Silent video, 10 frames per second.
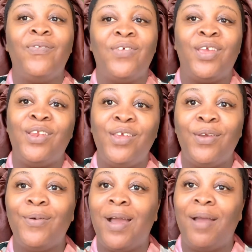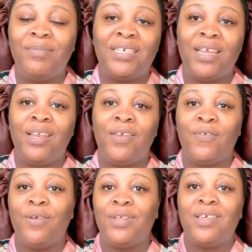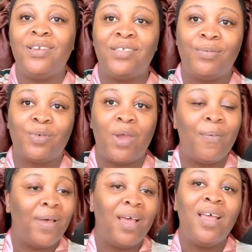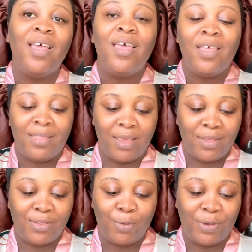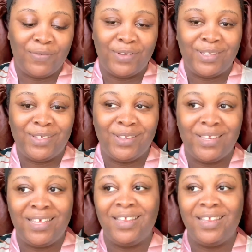if you're new i'm jane if you're a returning subscriber thank you so much for tuning